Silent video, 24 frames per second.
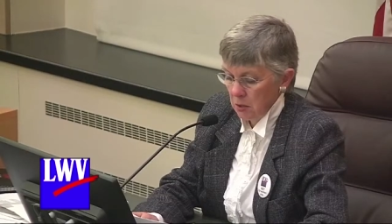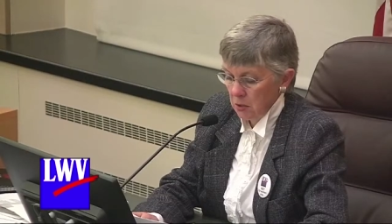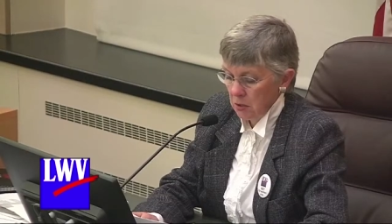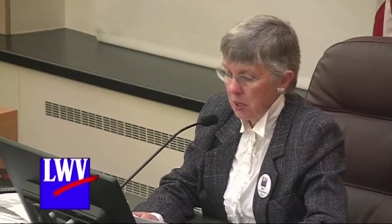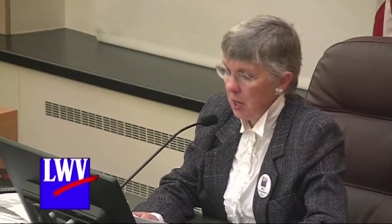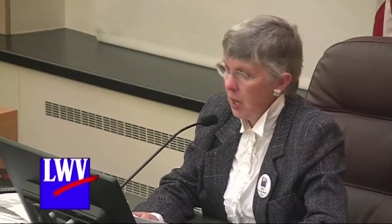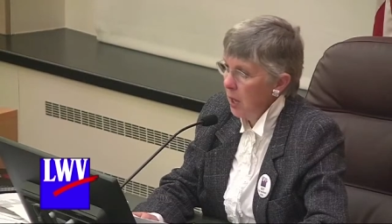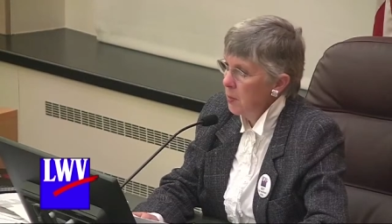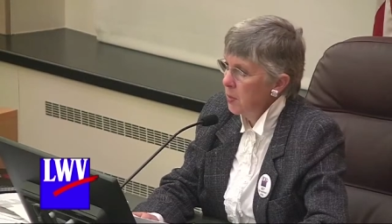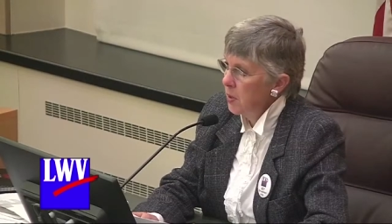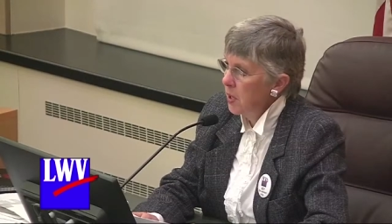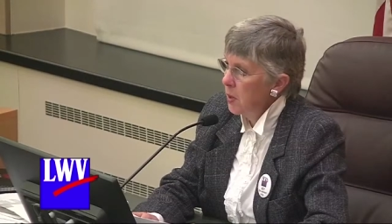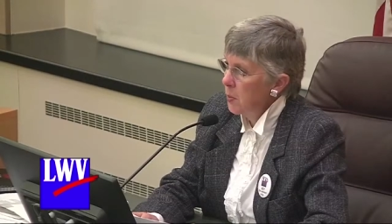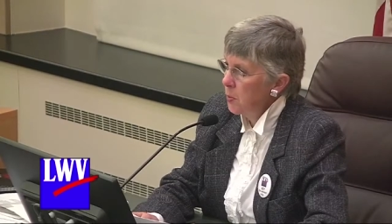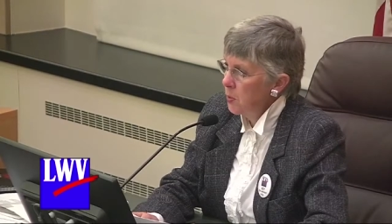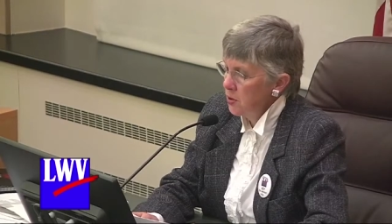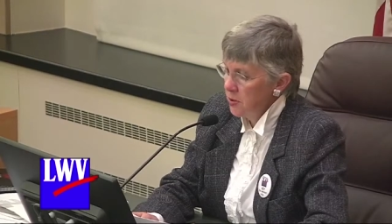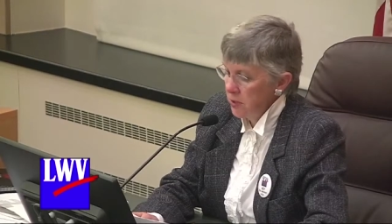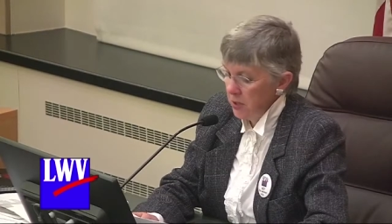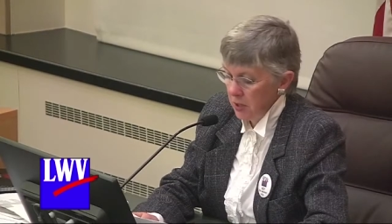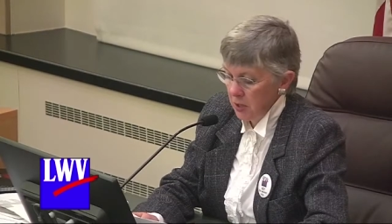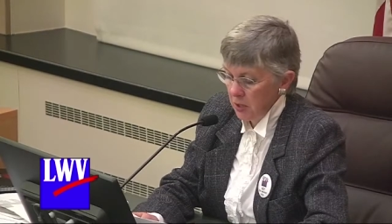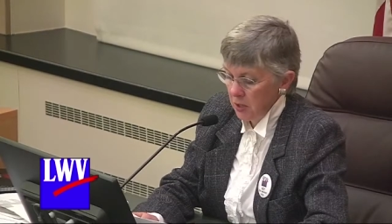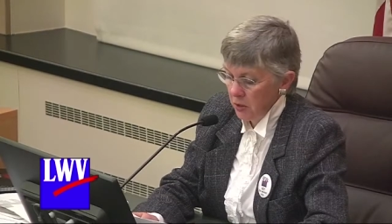a timekeeper
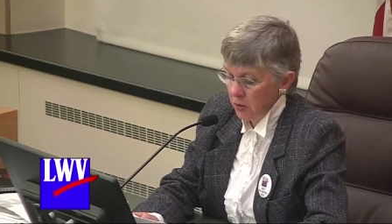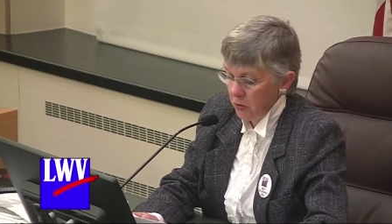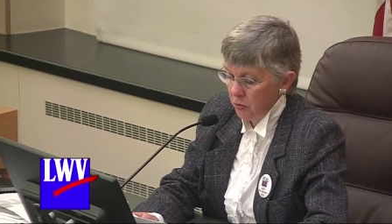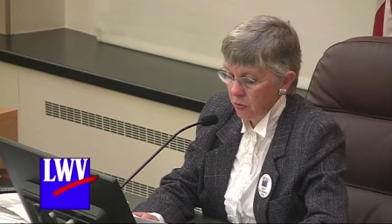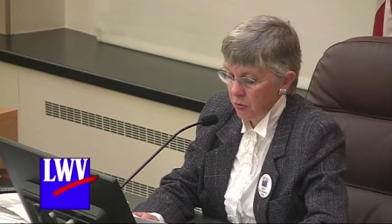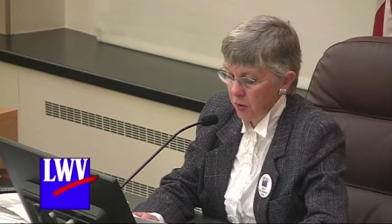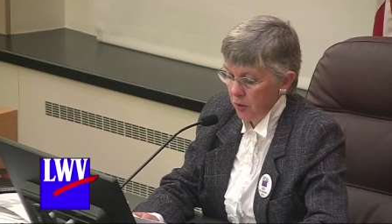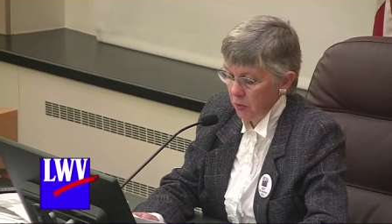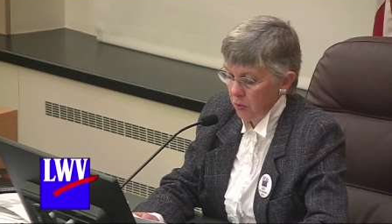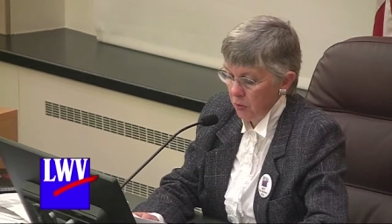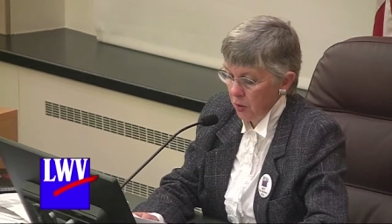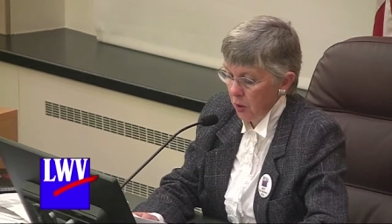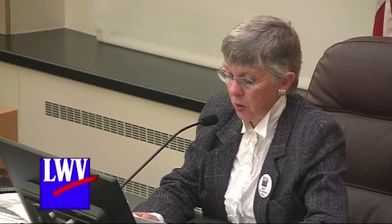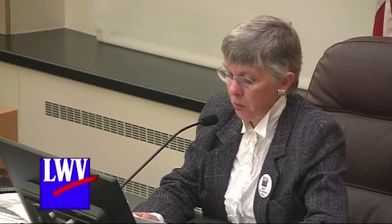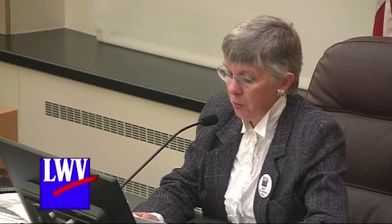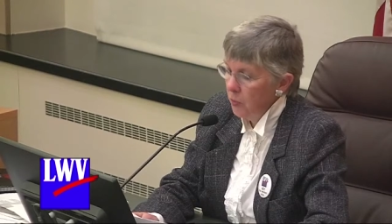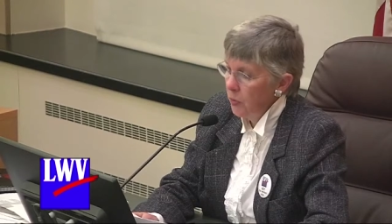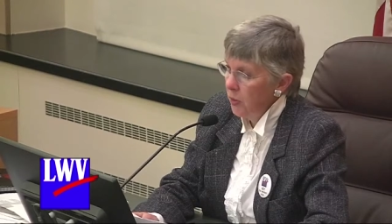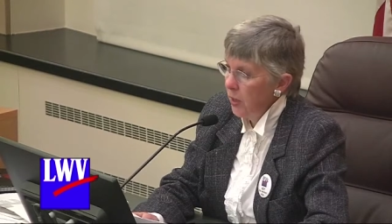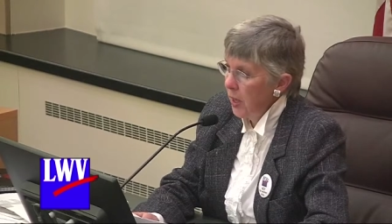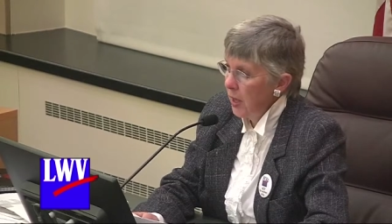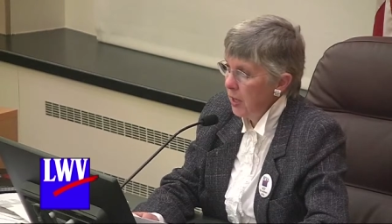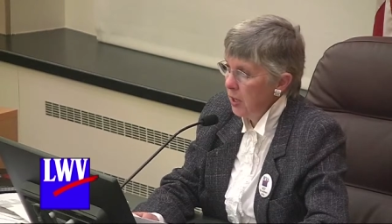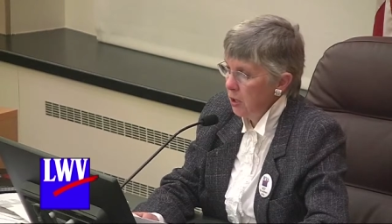sitting in the front row,
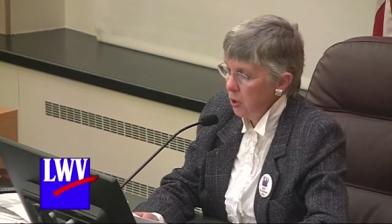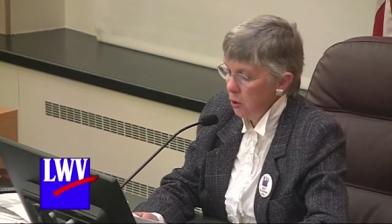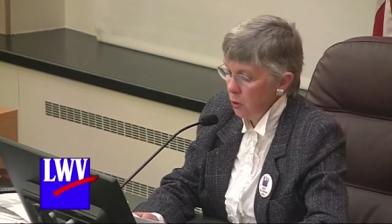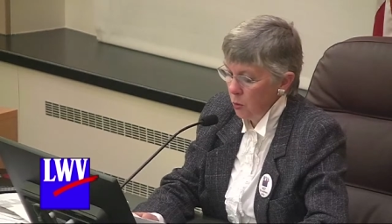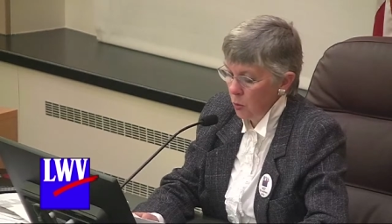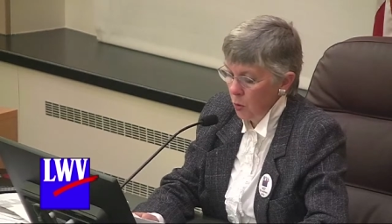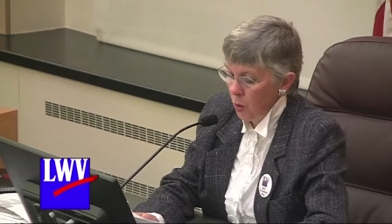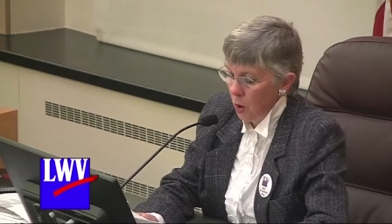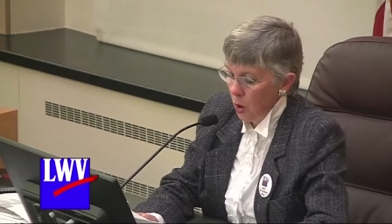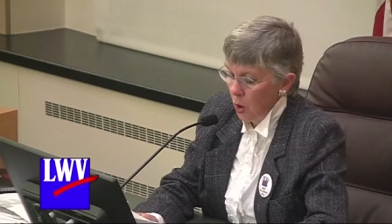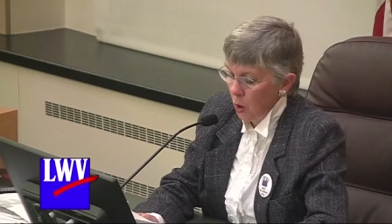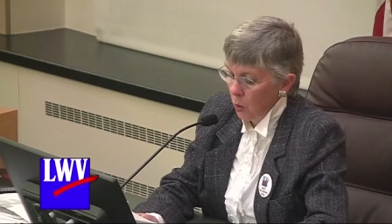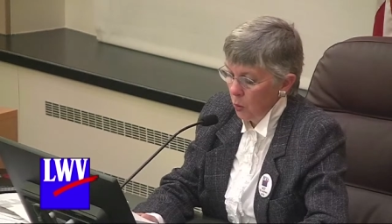thank you,